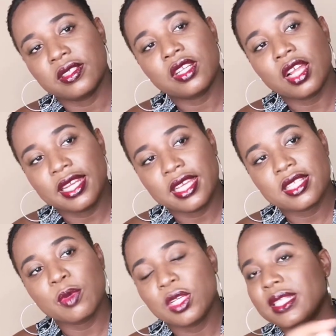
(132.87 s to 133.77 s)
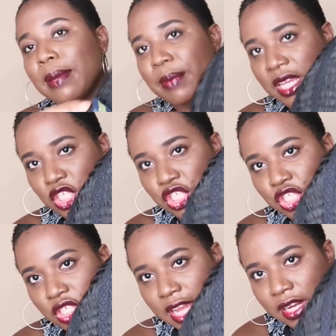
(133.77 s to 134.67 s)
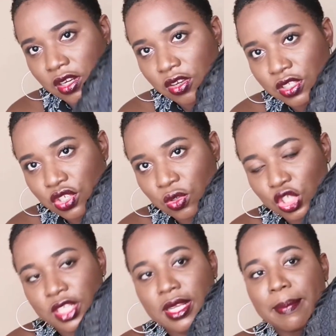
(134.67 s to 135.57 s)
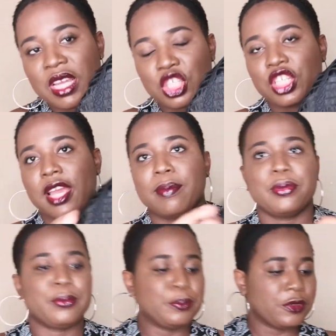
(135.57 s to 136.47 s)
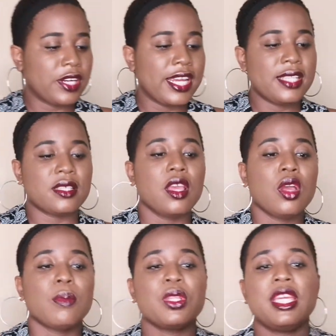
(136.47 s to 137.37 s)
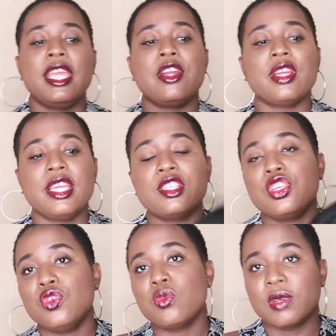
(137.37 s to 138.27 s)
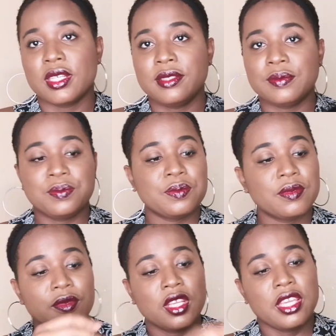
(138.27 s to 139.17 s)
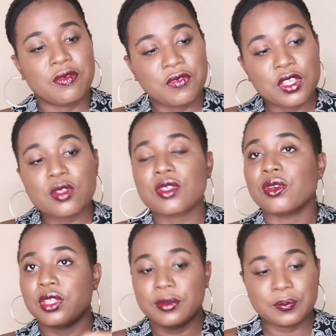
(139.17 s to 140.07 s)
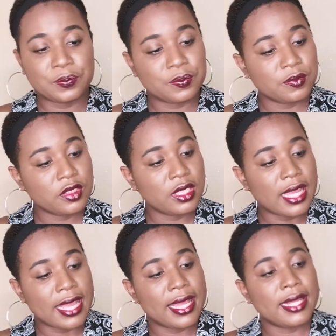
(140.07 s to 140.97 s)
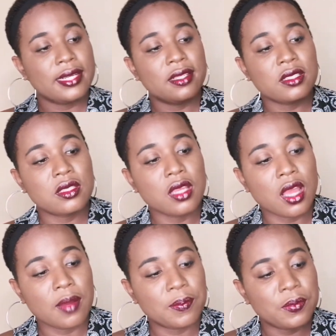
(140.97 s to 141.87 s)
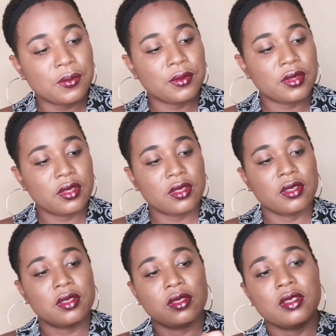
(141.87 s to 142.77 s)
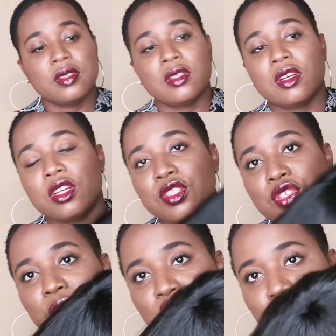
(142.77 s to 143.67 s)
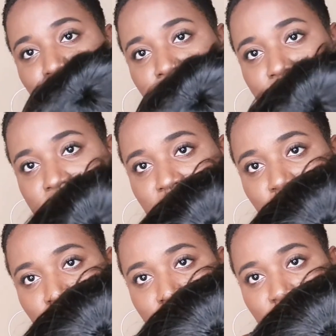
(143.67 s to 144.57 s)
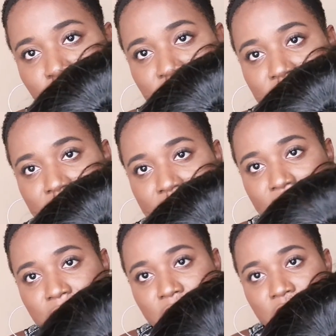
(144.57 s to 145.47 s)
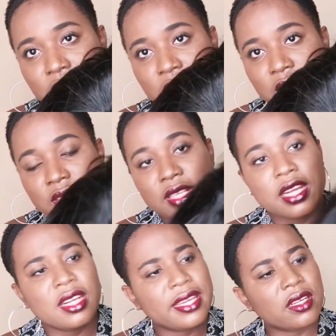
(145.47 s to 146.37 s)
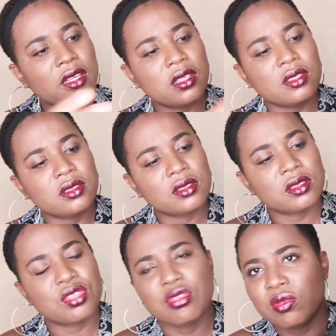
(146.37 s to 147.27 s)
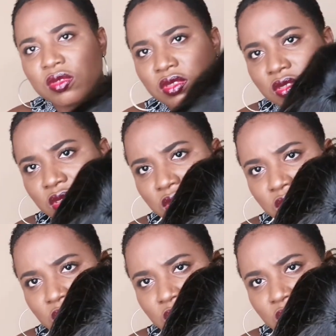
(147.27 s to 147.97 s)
Well, not lace, but it's a mesh kind of construction. It's a mesh cap, right? But the hair is human. It feels good. And the top, the construction, you can see what the top is like. Kind of like a chrome